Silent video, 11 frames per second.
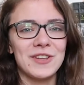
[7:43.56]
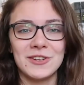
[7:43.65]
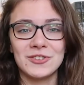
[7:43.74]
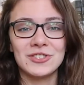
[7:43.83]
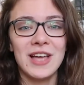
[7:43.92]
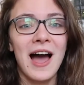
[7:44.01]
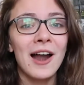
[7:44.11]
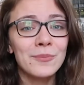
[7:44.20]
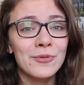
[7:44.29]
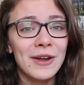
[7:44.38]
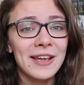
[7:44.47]
It's just
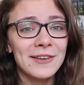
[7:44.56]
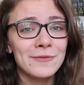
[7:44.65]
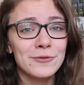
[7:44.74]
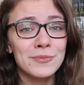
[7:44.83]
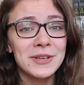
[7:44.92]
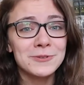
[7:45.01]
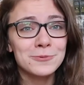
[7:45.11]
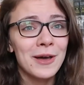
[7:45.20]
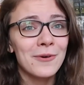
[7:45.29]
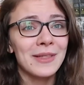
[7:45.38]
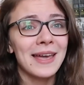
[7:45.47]
heartbreaking for me as
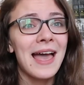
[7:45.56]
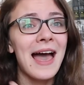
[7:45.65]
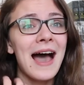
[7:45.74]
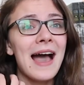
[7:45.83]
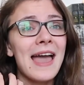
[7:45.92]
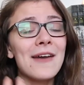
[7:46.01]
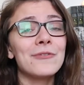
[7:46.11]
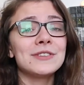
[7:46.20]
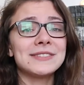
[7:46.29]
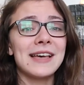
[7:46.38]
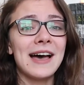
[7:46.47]
well. Like,
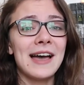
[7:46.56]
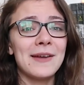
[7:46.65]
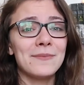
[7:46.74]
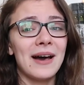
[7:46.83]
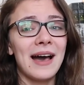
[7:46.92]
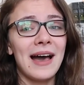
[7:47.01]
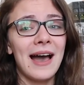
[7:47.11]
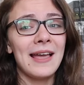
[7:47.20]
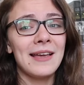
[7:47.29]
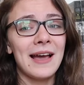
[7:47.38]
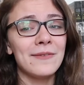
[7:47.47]
every time
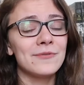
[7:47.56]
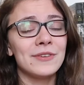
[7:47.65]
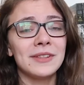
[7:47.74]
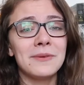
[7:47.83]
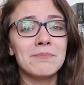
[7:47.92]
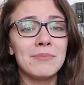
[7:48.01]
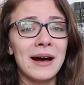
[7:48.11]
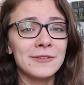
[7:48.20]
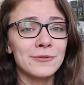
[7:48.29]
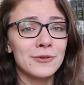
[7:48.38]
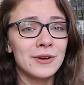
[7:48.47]
I'm feeling
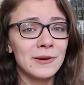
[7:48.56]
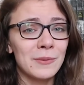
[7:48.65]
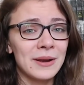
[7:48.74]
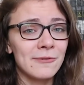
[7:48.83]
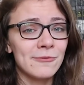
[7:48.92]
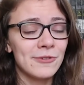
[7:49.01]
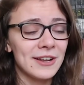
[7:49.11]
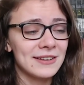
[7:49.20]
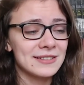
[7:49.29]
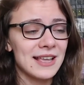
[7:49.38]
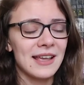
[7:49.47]
bad for her when I'm
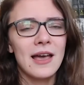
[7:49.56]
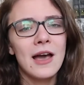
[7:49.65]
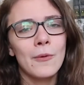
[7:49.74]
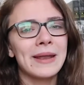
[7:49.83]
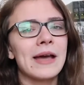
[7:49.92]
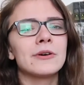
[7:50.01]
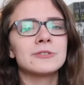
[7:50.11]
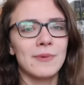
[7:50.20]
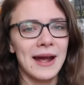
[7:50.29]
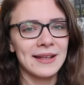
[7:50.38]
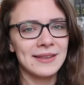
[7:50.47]
reading. It's like, when I was
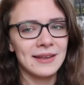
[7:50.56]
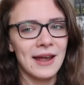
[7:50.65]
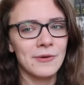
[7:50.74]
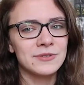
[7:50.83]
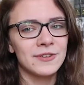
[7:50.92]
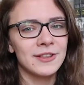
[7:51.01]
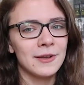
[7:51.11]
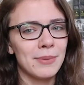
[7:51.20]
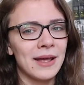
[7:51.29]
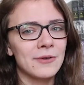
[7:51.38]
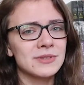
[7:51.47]
writing it, I was feeling
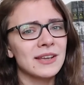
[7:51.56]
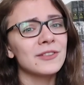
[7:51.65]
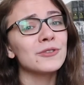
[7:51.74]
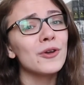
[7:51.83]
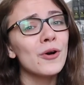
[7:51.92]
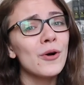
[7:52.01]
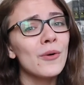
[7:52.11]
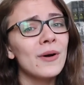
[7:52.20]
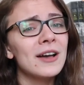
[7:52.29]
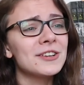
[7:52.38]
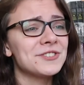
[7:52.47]
bad. I was like,
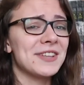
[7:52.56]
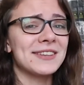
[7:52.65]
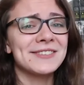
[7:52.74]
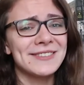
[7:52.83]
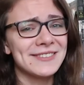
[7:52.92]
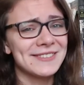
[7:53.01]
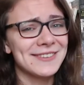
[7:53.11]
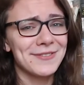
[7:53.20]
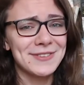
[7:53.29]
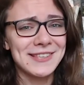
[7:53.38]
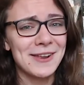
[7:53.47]
no, she doesn't
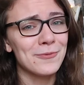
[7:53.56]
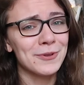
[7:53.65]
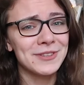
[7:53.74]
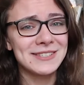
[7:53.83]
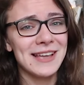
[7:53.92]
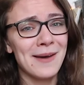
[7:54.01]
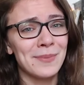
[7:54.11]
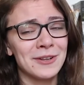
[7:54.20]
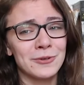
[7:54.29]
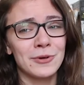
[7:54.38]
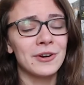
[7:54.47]
deserve this. I don't want this
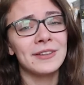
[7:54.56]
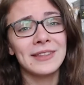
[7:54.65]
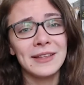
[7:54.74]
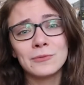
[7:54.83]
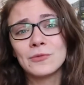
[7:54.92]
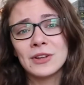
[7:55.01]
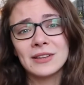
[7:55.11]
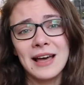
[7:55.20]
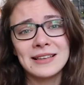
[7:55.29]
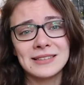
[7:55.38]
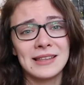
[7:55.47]
happening to her. And then
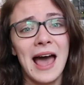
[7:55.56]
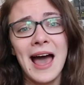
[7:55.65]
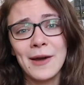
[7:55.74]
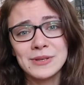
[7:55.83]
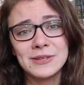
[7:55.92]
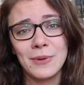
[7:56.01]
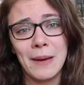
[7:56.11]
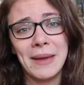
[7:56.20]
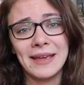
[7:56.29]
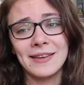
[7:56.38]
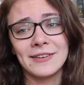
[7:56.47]
realized that I was the one
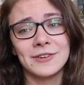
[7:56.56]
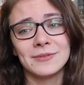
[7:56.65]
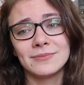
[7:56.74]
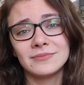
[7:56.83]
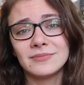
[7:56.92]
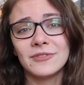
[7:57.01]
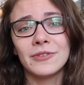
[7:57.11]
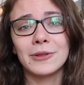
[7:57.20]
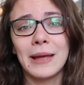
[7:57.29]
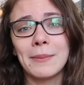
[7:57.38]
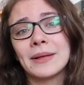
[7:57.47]
making her
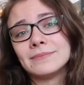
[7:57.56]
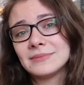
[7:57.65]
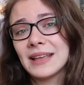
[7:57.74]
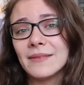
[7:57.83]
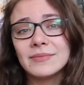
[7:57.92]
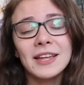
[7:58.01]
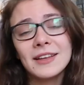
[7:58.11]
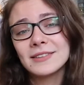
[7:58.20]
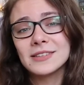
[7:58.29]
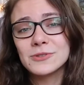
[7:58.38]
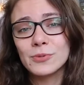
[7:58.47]
feel that. But yeah,
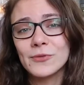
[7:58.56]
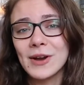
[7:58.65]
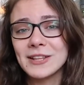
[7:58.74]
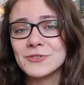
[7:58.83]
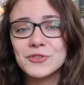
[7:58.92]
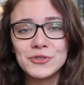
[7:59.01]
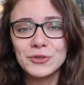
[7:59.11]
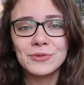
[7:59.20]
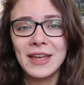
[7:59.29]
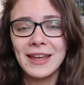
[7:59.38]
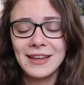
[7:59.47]
this is what writers do.
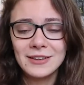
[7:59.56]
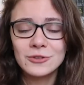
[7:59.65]
They